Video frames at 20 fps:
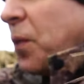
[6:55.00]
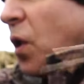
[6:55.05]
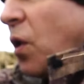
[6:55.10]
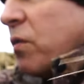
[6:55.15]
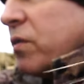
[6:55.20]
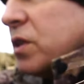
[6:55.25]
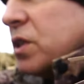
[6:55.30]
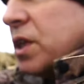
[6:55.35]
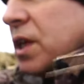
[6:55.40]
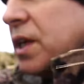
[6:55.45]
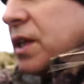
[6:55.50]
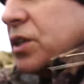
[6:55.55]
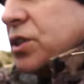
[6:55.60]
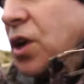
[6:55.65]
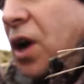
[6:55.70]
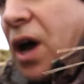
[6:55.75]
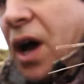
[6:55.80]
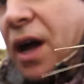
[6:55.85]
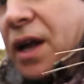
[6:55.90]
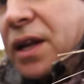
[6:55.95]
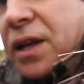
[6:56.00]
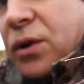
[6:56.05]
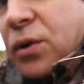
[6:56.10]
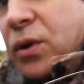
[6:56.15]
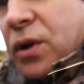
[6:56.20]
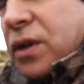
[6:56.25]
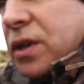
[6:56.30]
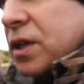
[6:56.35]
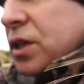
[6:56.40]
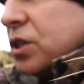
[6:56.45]
Obviously it's not ideal
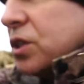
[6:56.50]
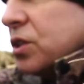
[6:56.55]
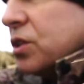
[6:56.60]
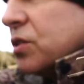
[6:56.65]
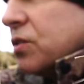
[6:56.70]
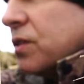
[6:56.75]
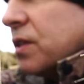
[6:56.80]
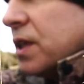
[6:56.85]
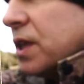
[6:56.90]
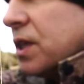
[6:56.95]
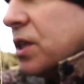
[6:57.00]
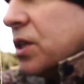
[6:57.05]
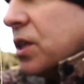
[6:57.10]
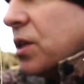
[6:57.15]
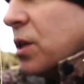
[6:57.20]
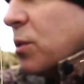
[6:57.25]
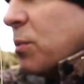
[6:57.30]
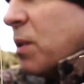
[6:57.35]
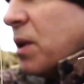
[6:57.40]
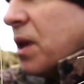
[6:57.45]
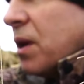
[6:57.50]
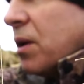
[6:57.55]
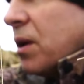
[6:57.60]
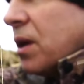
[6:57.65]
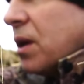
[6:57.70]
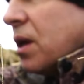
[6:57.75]
conditions for these at the minute.